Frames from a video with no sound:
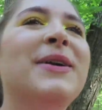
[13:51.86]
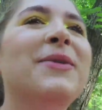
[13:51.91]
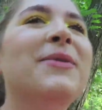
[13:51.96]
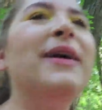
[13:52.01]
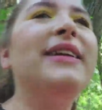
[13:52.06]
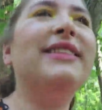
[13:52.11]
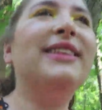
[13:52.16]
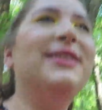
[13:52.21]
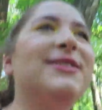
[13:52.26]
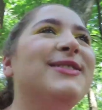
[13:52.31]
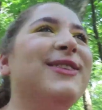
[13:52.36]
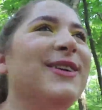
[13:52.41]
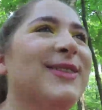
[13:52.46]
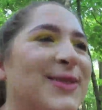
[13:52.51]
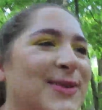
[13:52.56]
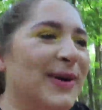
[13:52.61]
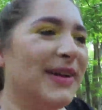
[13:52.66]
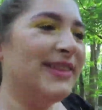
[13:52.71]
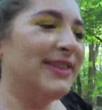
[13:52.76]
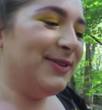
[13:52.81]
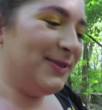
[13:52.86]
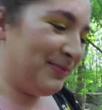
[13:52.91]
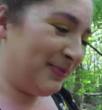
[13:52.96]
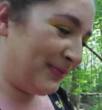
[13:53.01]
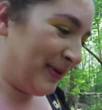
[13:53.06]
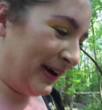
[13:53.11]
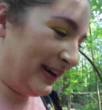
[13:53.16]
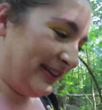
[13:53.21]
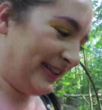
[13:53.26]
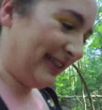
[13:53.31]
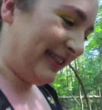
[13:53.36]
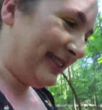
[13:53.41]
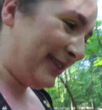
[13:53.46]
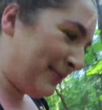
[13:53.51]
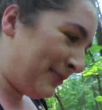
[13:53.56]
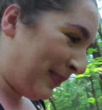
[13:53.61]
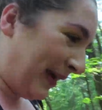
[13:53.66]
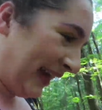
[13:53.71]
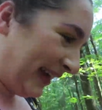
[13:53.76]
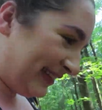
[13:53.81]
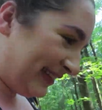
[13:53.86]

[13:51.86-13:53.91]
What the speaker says: What, you don't want to participate?